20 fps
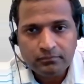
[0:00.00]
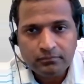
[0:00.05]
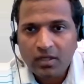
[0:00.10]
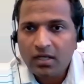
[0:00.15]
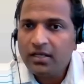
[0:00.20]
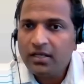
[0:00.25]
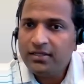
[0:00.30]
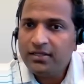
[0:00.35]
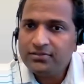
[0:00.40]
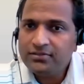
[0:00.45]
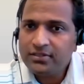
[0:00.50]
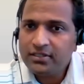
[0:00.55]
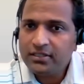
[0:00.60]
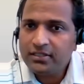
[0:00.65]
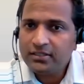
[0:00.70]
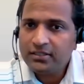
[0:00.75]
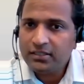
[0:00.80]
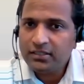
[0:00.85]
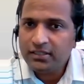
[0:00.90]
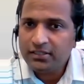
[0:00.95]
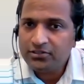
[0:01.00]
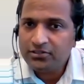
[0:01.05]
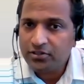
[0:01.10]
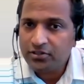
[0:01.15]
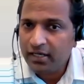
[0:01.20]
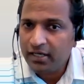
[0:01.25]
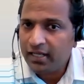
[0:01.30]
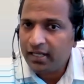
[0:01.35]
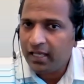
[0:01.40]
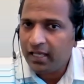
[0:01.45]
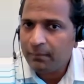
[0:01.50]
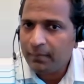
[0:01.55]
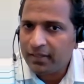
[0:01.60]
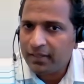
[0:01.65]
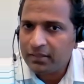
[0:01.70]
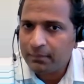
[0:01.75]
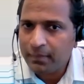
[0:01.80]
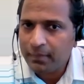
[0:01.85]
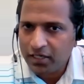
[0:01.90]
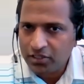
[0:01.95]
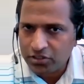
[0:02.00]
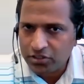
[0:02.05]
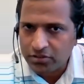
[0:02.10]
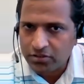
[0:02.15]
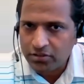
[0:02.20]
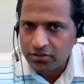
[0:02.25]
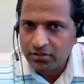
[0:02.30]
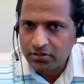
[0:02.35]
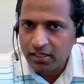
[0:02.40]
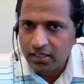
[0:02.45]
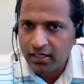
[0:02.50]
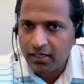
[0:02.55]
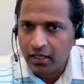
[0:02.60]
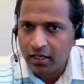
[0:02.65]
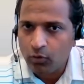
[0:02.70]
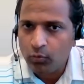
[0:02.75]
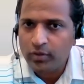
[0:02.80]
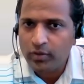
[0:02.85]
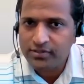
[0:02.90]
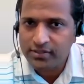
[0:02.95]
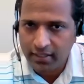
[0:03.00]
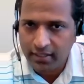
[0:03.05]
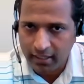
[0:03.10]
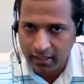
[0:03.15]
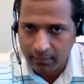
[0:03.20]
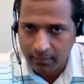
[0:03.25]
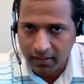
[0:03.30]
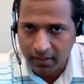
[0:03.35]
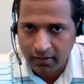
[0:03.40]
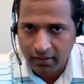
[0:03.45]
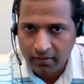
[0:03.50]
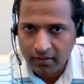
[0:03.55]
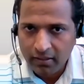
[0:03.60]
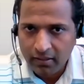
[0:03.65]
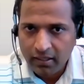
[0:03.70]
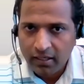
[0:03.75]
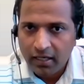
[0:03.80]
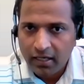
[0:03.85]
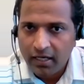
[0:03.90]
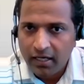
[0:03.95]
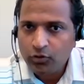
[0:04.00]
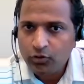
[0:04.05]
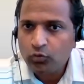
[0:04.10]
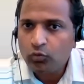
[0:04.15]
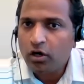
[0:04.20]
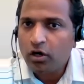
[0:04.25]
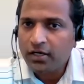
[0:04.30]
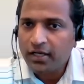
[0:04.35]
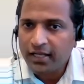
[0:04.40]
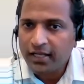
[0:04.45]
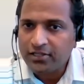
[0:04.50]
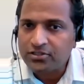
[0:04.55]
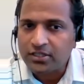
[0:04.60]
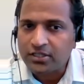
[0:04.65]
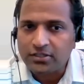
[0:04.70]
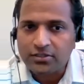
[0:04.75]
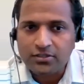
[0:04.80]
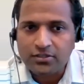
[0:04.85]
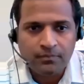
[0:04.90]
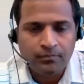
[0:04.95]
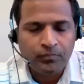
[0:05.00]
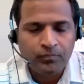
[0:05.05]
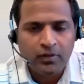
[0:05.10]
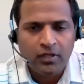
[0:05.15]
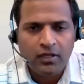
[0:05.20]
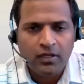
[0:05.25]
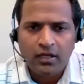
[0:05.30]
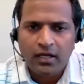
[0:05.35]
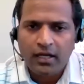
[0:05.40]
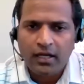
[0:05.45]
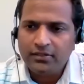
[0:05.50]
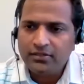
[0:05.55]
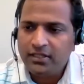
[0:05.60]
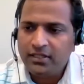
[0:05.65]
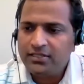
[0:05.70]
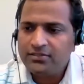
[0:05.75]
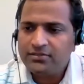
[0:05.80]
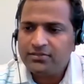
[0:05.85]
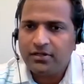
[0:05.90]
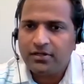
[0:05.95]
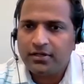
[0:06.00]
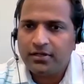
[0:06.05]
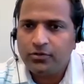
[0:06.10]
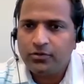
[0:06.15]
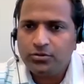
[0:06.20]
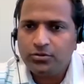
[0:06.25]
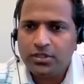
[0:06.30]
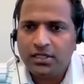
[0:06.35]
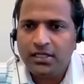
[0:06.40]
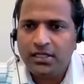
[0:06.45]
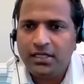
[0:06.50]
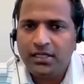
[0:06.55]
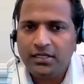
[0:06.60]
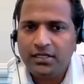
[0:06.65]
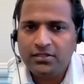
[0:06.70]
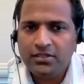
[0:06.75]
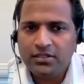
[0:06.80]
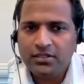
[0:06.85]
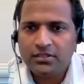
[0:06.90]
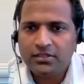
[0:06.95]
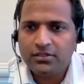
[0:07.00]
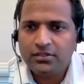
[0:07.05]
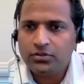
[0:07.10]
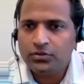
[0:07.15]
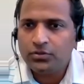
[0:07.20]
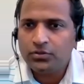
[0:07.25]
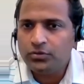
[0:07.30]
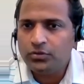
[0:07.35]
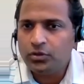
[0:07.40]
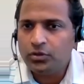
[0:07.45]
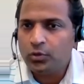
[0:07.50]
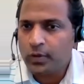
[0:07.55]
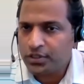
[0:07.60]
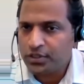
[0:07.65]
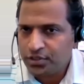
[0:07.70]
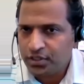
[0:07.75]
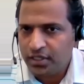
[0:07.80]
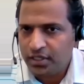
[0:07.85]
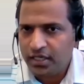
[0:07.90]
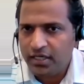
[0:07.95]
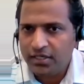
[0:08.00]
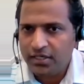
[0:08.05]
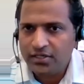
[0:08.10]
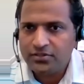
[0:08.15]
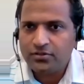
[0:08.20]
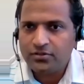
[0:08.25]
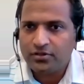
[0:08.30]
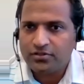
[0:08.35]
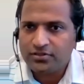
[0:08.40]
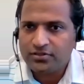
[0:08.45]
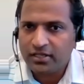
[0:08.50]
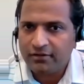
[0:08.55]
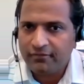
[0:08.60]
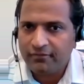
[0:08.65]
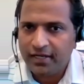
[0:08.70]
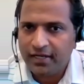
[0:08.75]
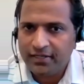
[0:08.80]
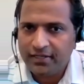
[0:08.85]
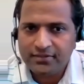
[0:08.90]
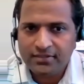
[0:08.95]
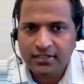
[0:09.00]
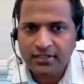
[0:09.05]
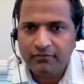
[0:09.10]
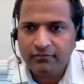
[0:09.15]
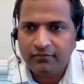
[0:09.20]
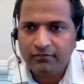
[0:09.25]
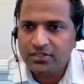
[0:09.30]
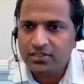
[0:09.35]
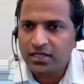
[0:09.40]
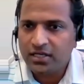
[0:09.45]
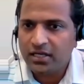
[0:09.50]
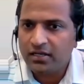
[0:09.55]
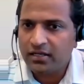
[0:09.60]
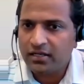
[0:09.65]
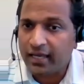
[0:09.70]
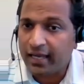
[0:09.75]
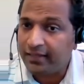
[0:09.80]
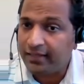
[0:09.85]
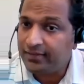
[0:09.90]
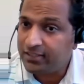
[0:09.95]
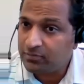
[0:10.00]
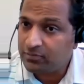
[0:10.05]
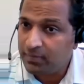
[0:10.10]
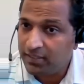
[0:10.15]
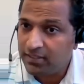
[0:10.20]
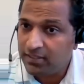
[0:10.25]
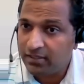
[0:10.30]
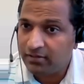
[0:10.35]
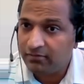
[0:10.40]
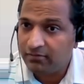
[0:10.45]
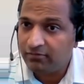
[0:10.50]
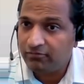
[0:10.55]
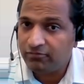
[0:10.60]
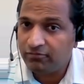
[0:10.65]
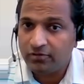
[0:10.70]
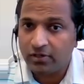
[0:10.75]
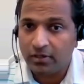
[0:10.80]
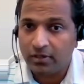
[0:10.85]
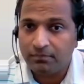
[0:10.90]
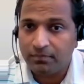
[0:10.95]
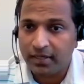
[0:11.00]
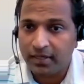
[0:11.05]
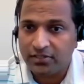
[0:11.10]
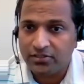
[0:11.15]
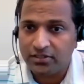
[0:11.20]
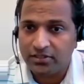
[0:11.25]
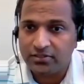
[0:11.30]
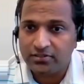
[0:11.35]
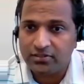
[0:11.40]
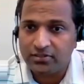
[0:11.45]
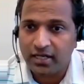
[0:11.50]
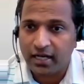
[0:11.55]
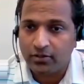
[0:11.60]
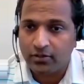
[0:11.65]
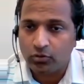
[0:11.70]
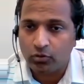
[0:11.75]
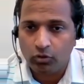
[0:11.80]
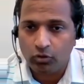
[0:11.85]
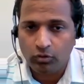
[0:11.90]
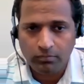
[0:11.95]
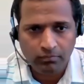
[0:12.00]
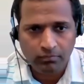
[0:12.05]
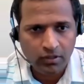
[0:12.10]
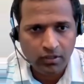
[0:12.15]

It's really helping the patient, and how is it helping, and to what extent? And these are usually done through questionnaires or surveys, which can this be done from patients at home,